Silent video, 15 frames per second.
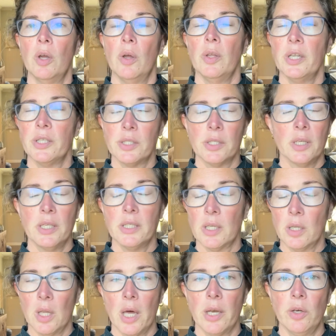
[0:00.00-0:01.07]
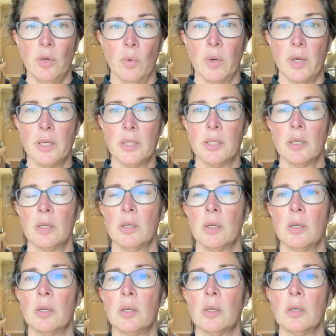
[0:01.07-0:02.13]
It's a lot of noise.
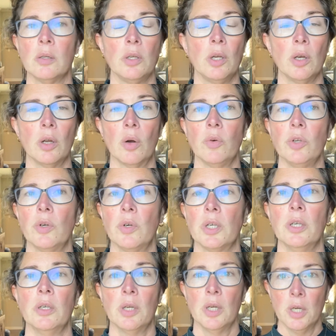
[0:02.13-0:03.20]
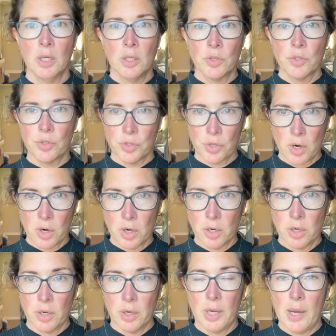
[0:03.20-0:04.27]
You can
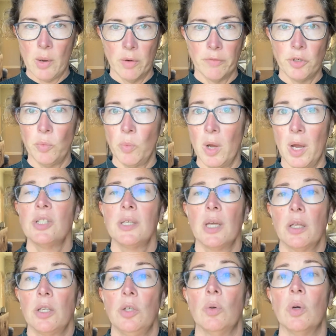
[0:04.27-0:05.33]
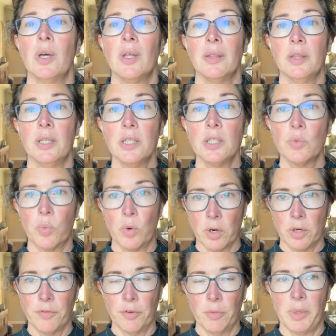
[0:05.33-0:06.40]
start however you want. I'm telling you, This
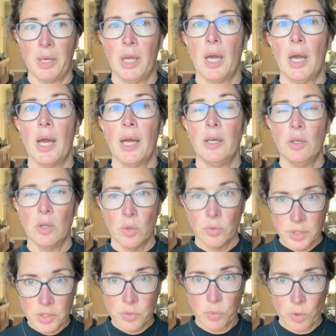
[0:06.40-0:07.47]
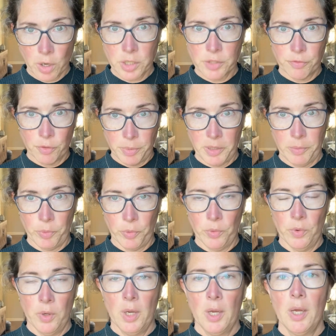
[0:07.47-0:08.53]
worked for me. I know this works for
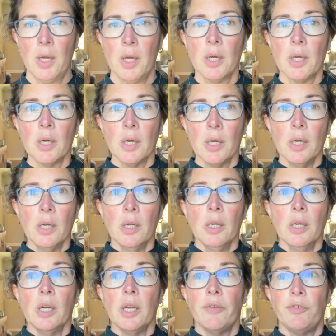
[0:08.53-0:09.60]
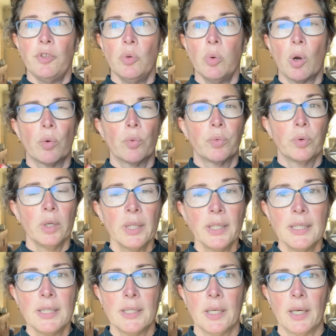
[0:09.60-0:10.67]
people. If you are really
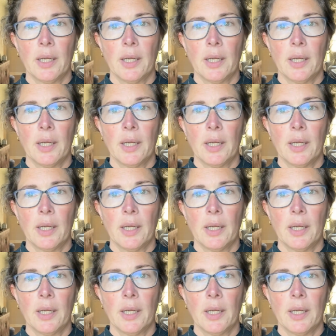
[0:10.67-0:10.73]
sick